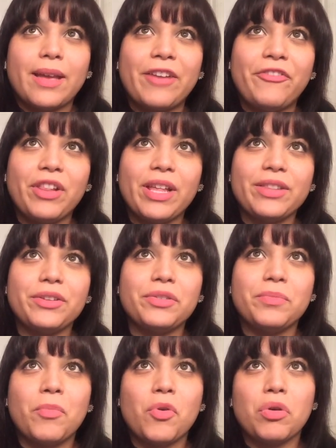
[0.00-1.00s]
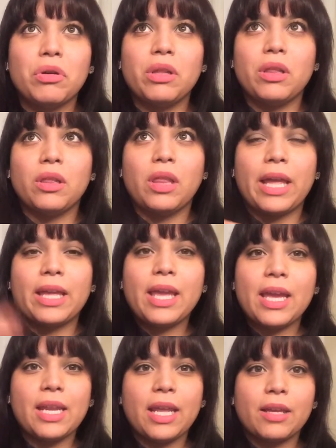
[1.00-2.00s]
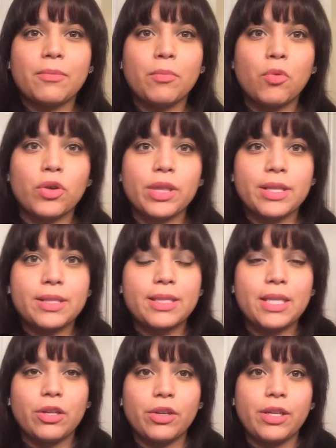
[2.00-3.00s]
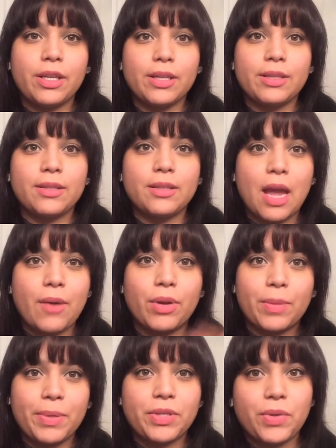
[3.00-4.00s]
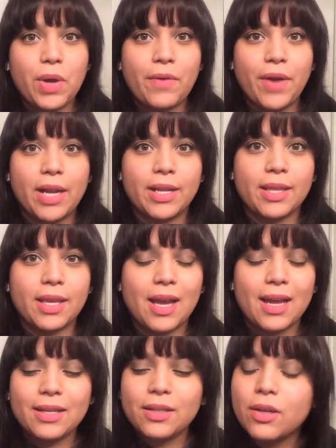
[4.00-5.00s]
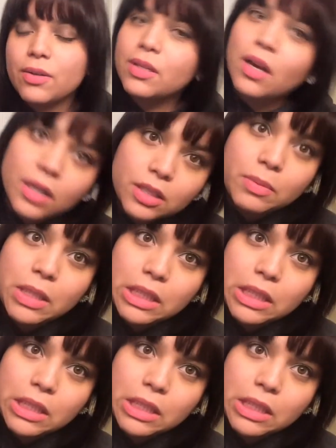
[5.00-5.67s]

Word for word: I feel like there's more like kidding more than serious I want to piss you off kind of thing. I don't know, it's hard to explain.